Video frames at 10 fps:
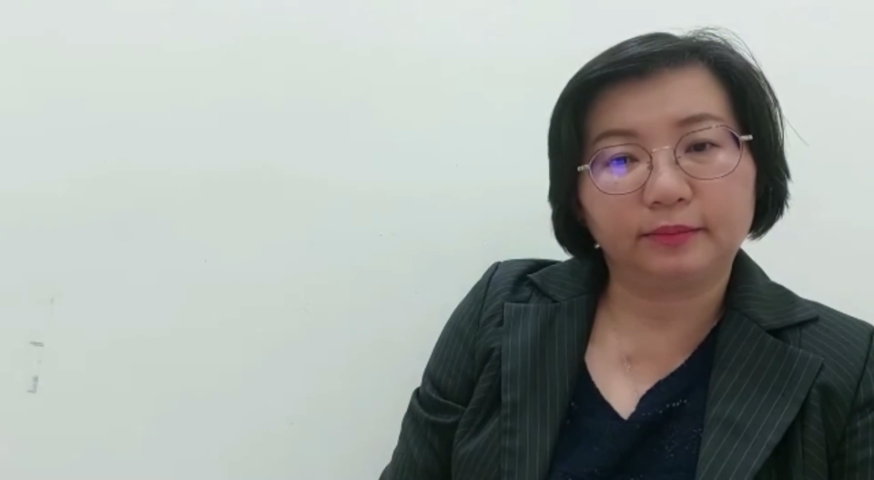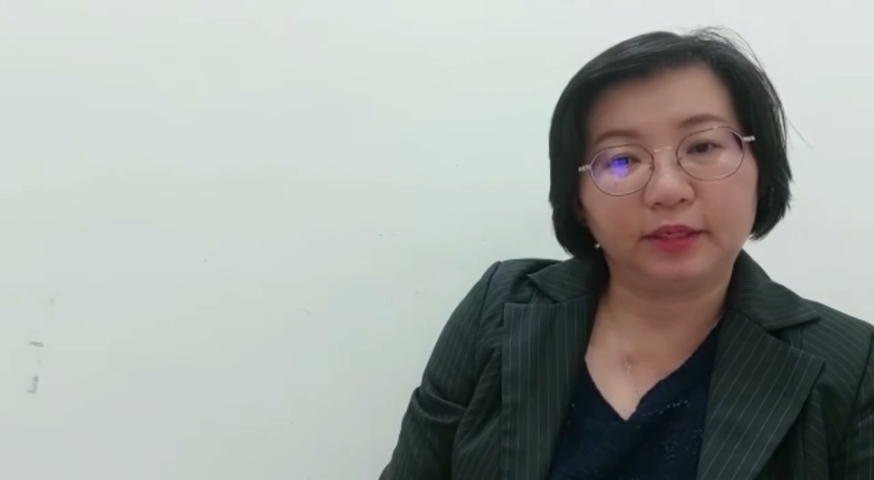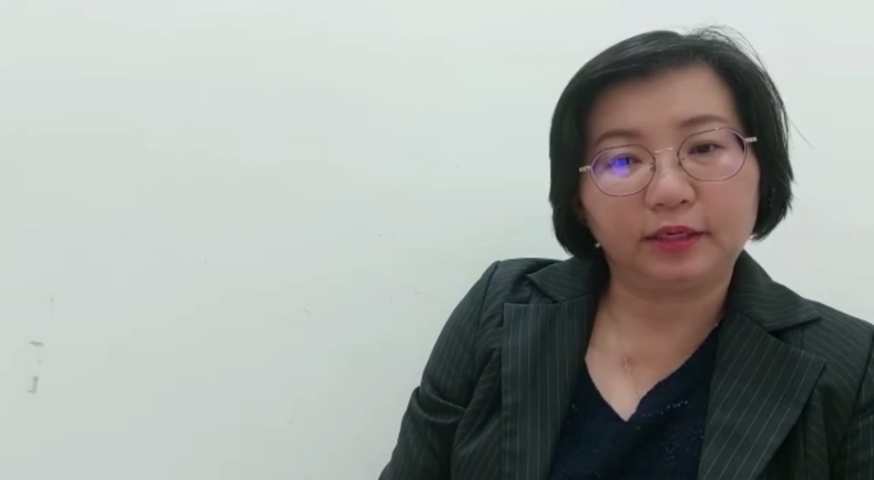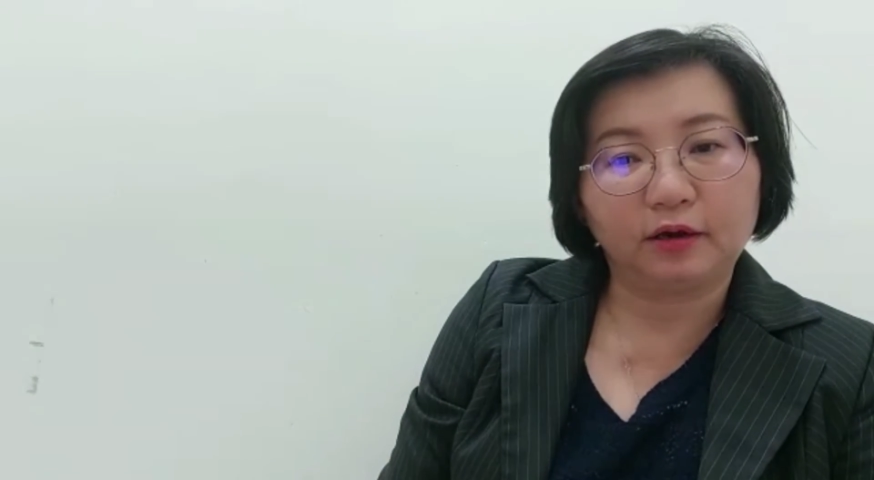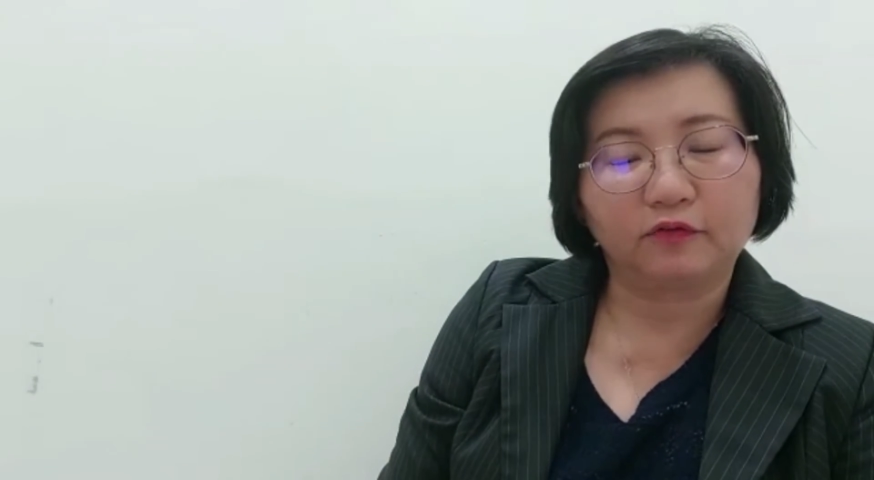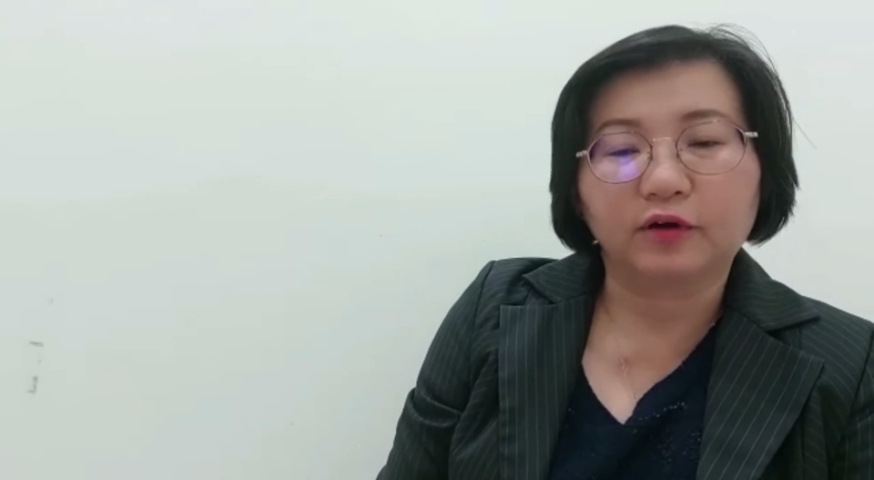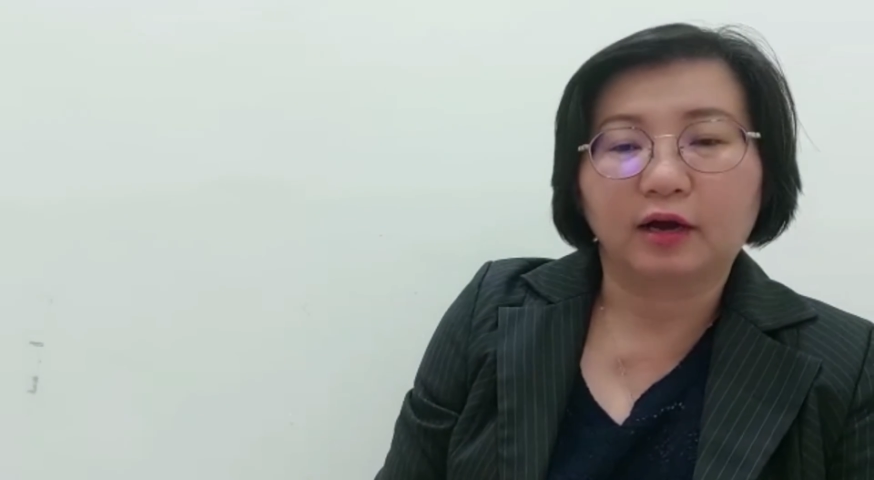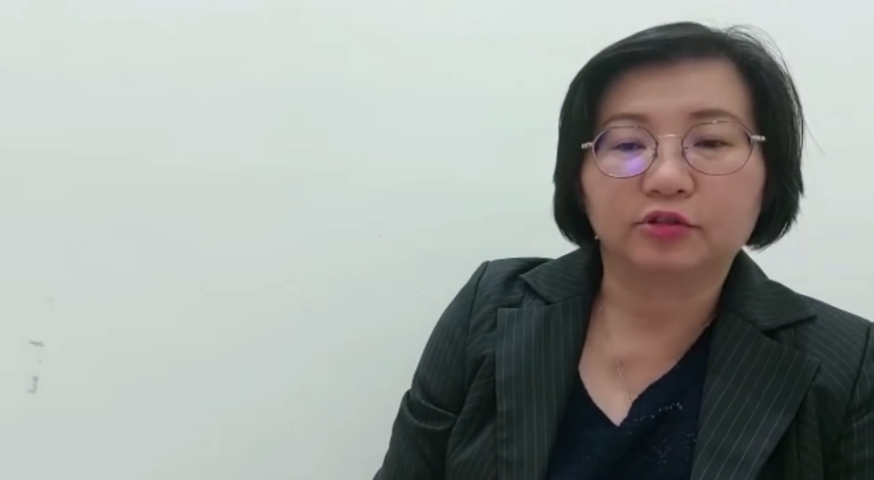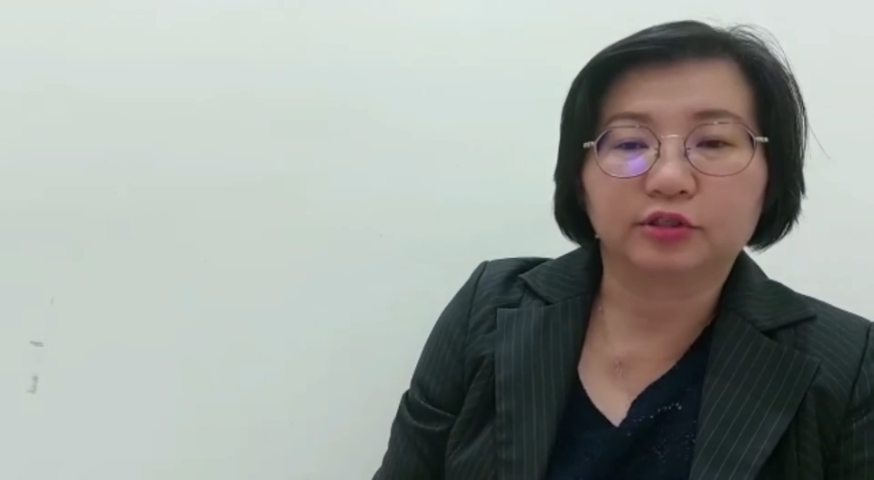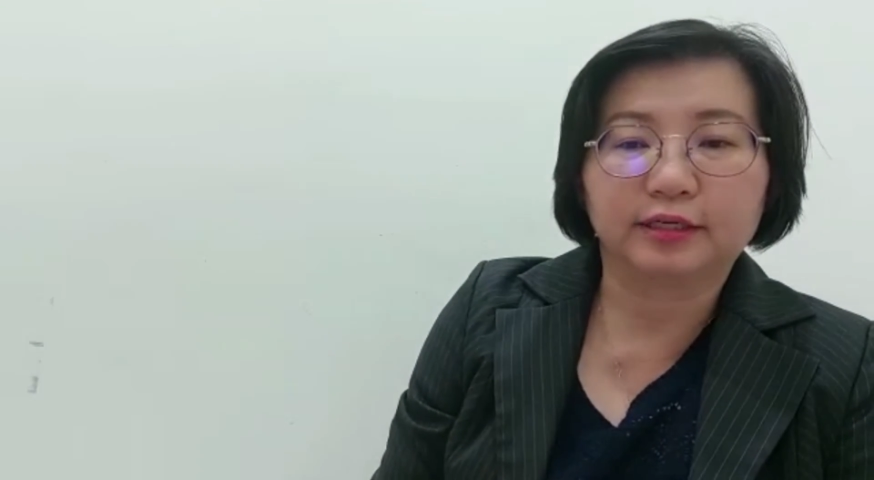meaning of
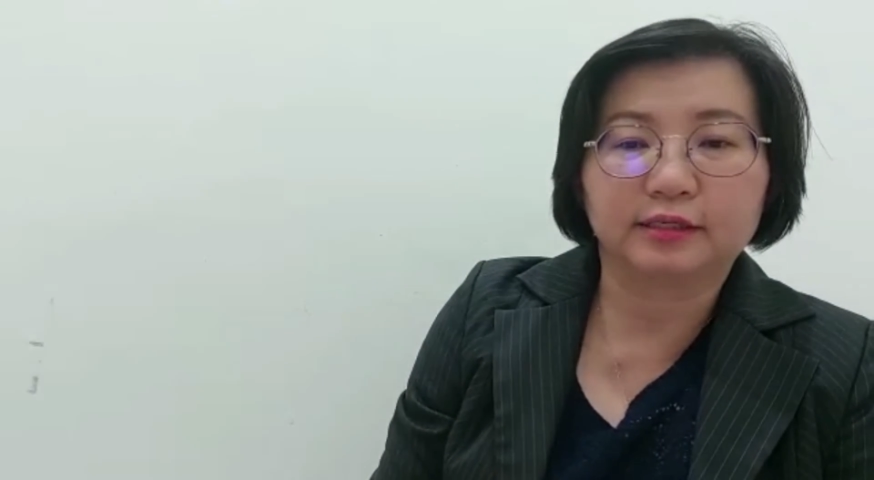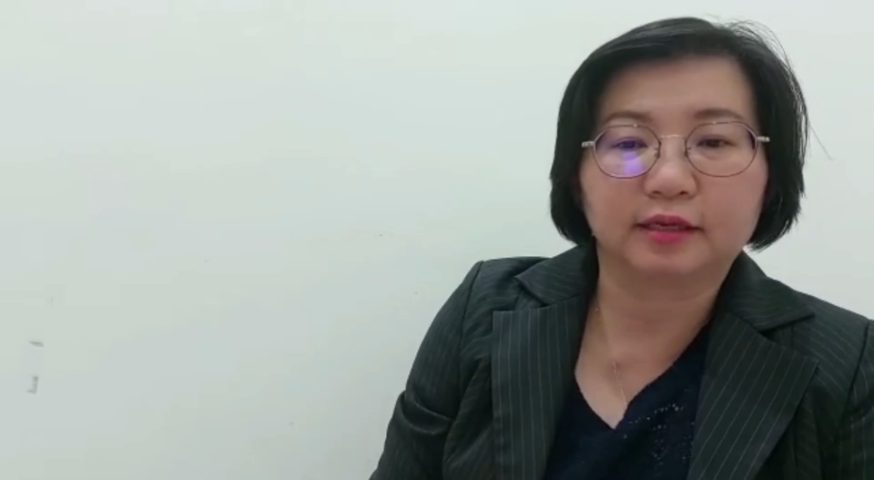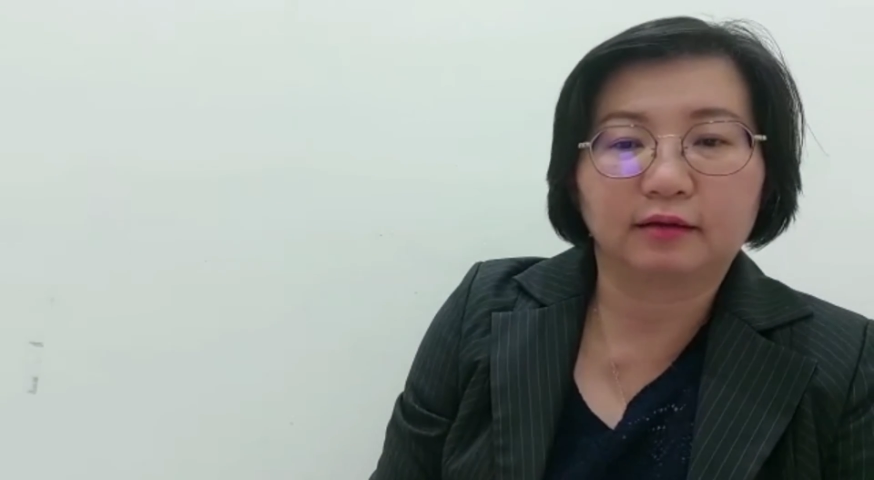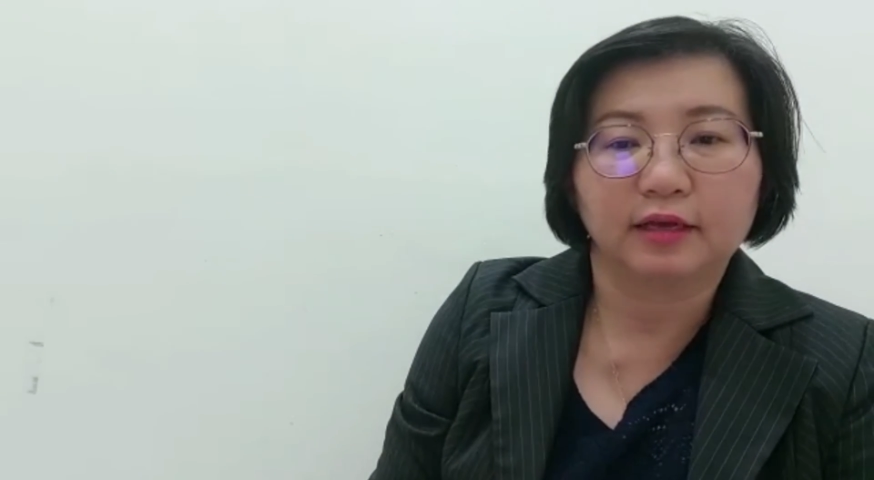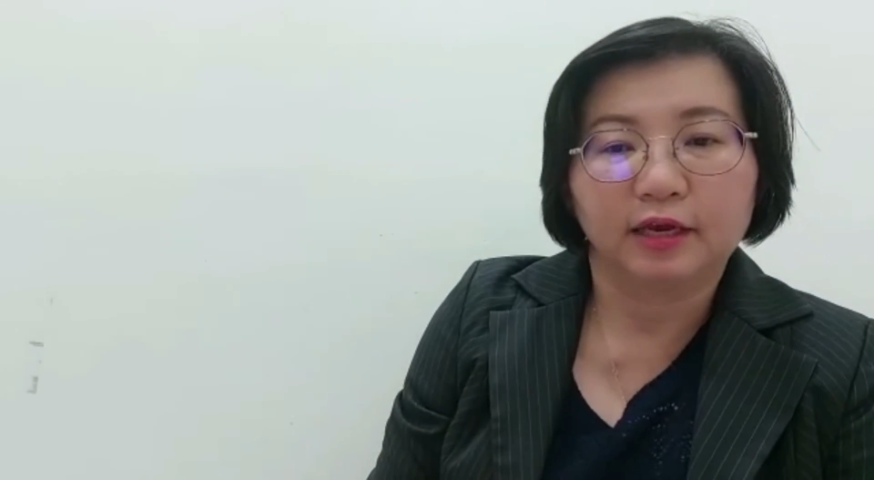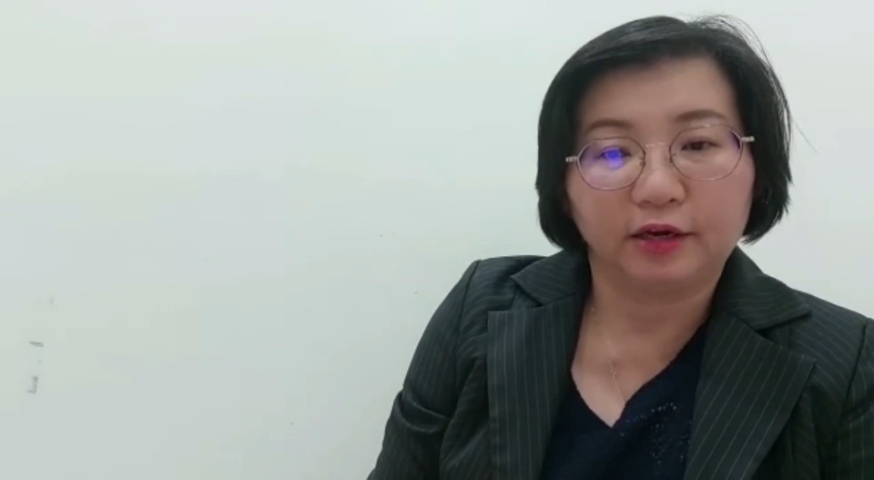culture itself